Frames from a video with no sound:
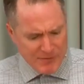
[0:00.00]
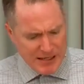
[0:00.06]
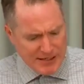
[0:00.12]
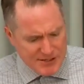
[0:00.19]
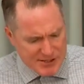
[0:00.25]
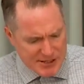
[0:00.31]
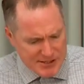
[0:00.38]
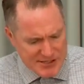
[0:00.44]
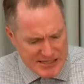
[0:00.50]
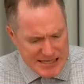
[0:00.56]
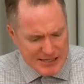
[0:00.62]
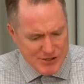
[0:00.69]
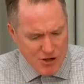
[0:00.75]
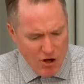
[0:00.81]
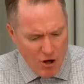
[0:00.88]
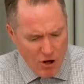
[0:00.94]
And it says,
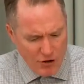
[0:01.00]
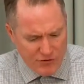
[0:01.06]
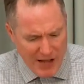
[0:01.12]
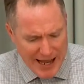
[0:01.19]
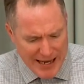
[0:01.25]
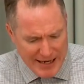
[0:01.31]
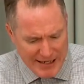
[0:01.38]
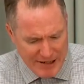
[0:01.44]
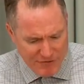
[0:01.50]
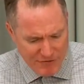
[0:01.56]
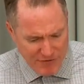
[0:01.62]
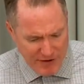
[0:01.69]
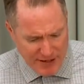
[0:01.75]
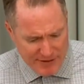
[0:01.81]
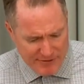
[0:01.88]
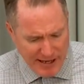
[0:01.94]
these all died in
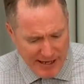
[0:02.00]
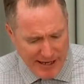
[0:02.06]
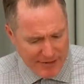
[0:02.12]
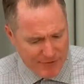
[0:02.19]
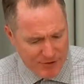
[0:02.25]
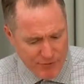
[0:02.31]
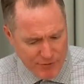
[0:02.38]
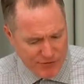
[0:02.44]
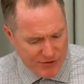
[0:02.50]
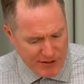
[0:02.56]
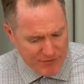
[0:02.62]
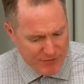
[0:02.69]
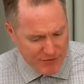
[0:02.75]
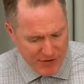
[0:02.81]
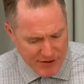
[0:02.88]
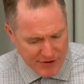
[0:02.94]
faith, not having
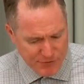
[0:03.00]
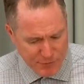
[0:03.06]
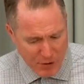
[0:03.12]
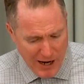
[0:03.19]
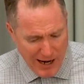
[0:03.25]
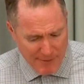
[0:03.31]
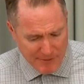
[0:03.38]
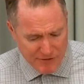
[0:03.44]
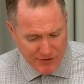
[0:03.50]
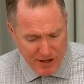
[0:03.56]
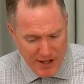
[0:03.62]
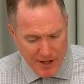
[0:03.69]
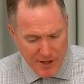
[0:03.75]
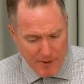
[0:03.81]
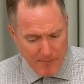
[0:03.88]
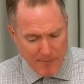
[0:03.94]
received the things promised,
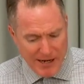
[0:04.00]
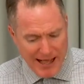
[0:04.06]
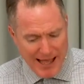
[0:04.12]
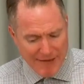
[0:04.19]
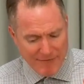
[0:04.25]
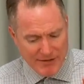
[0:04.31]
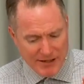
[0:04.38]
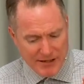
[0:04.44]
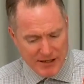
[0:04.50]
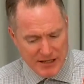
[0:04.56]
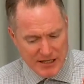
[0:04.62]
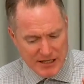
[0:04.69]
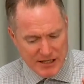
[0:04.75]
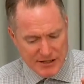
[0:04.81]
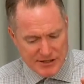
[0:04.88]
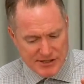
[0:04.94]
but having
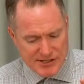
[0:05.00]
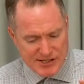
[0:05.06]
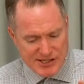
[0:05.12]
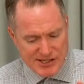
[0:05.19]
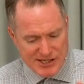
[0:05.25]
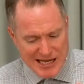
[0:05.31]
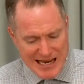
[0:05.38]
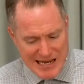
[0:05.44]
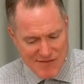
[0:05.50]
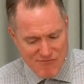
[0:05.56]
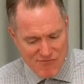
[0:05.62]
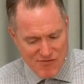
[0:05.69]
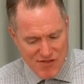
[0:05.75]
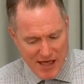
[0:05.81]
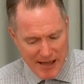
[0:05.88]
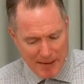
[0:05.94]

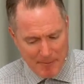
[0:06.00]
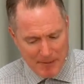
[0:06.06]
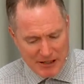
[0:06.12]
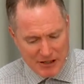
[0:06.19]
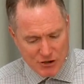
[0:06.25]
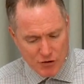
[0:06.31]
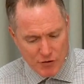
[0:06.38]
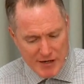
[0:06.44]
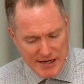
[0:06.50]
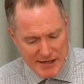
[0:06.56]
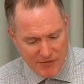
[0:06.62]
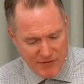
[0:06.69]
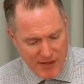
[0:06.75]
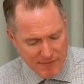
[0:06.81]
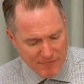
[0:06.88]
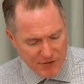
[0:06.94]
seen them and
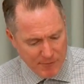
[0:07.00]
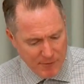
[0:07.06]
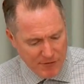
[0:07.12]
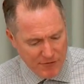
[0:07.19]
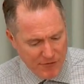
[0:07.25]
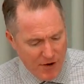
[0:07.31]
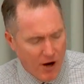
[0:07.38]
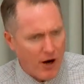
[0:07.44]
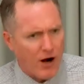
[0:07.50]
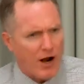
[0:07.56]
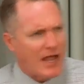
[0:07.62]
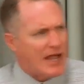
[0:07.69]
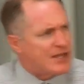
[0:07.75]
greeted them from afar.